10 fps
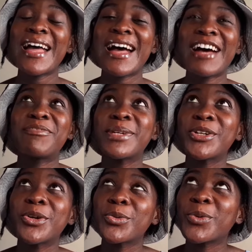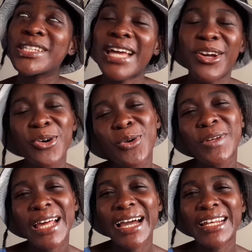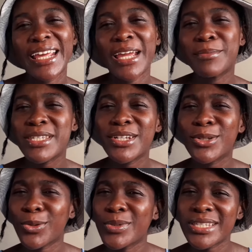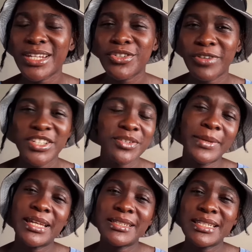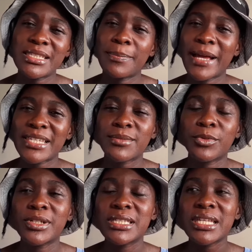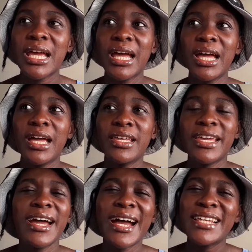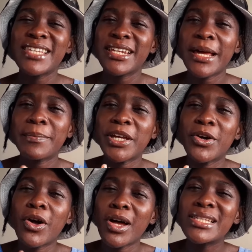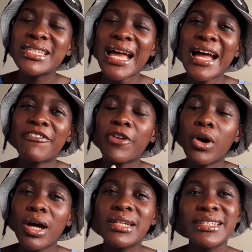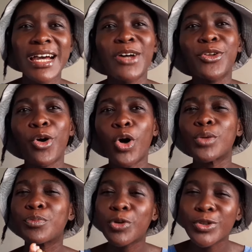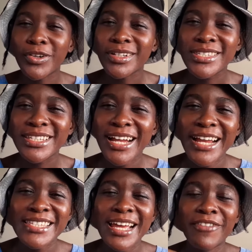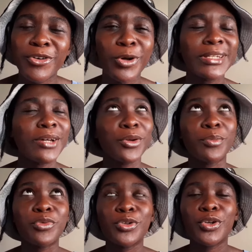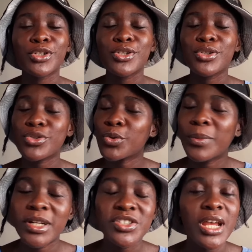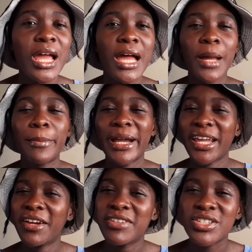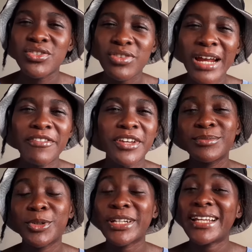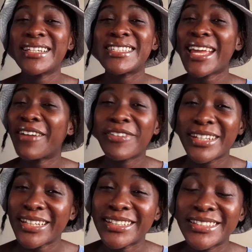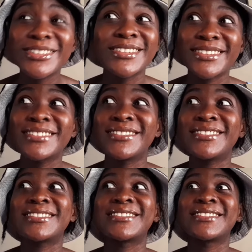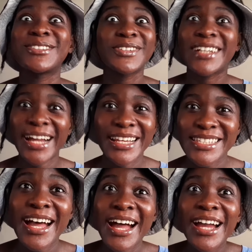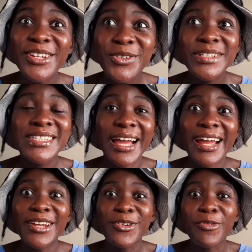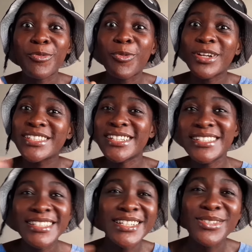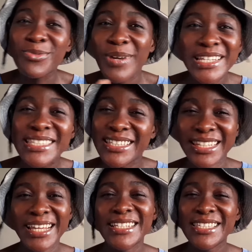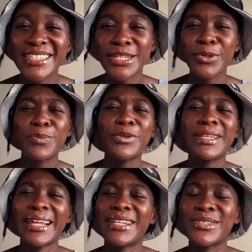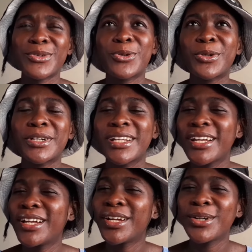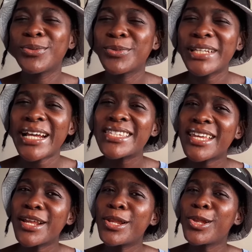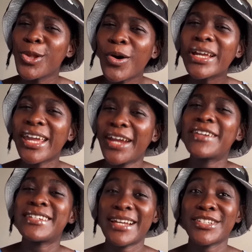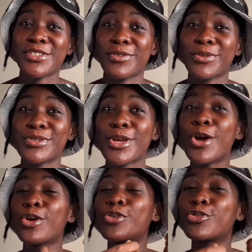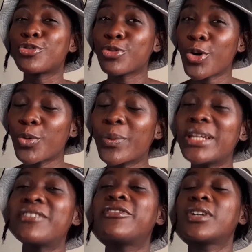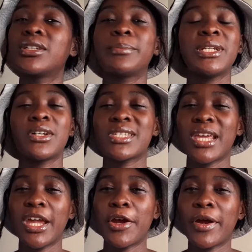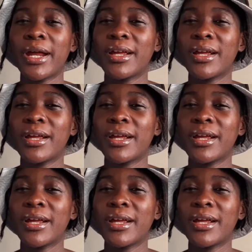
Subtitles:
I've been on what I call an empty closet regimen this past month. Yeah, I say that because I've cut down on products, guys. I've cut down on products so much. My hair is thriving more than it ever did. Look, guys. Are you not tired of watching these waist length, tailbone length, or would I say long-haired naturals growing voluminous hair